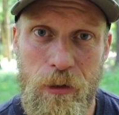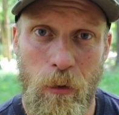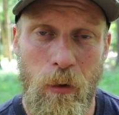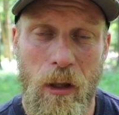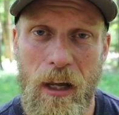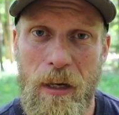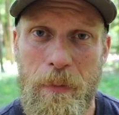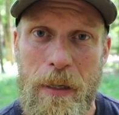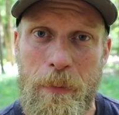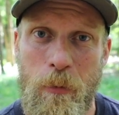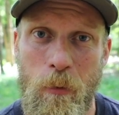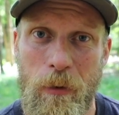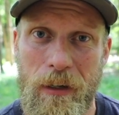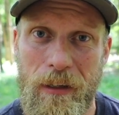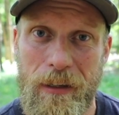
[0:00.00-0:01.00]
So a lot of
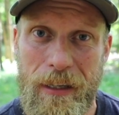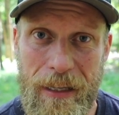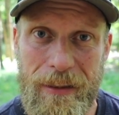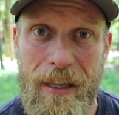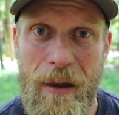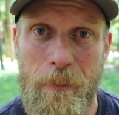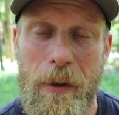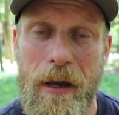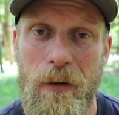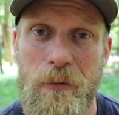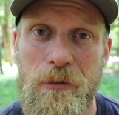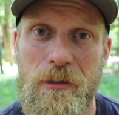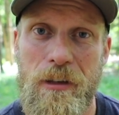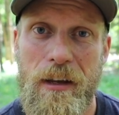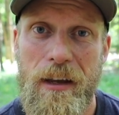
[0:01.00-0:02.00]
people wanna get that
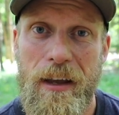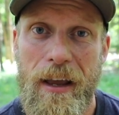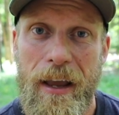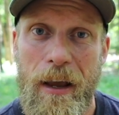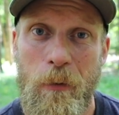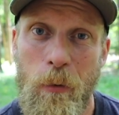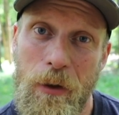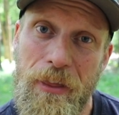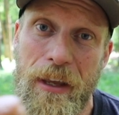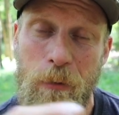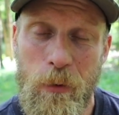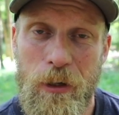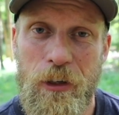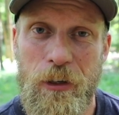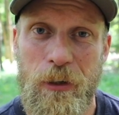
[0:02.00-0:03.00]
mouse, and what they
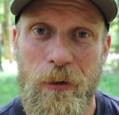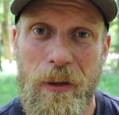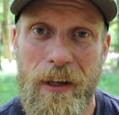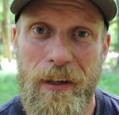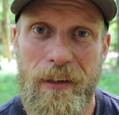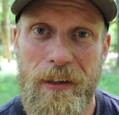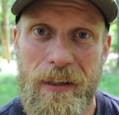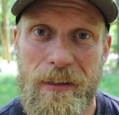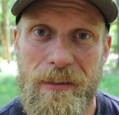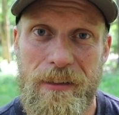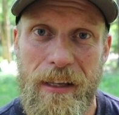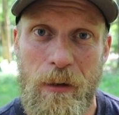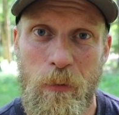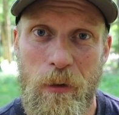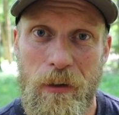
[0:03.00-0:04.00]
wanna do then
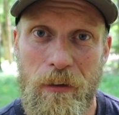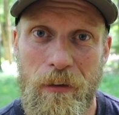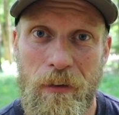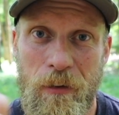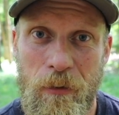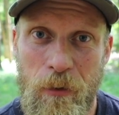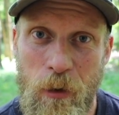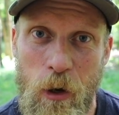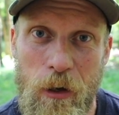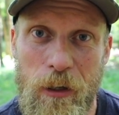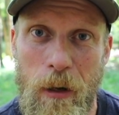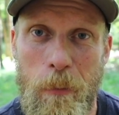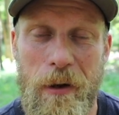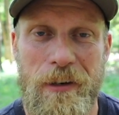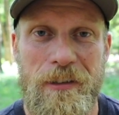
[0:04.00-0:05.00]
is they wanna cook
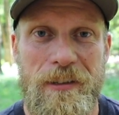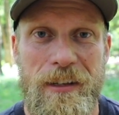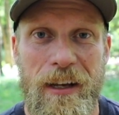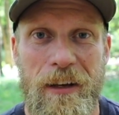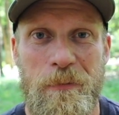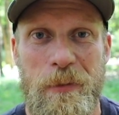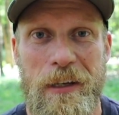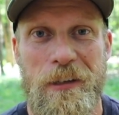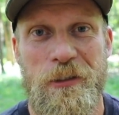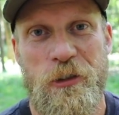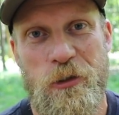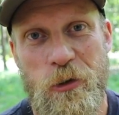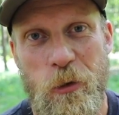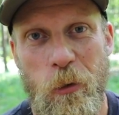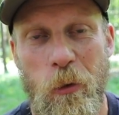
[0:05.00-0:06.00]
it up on a stick because
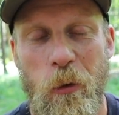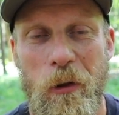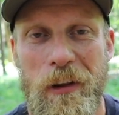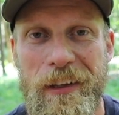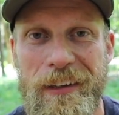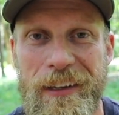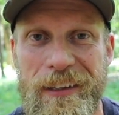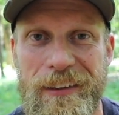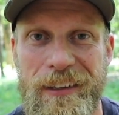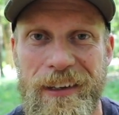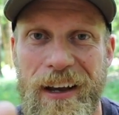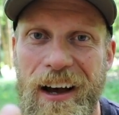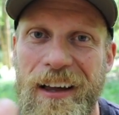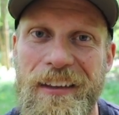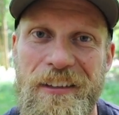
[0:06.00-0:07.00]
it's cool and they
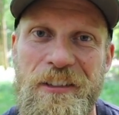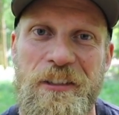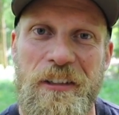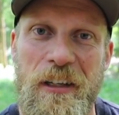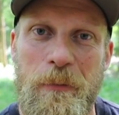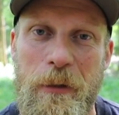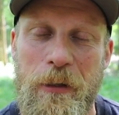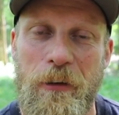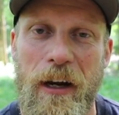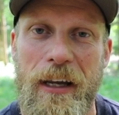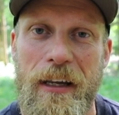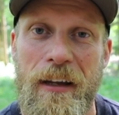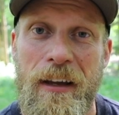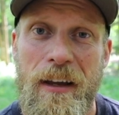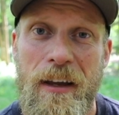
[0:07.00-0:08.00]
think, ah, this is gonna be
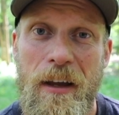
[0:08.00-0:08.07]
great.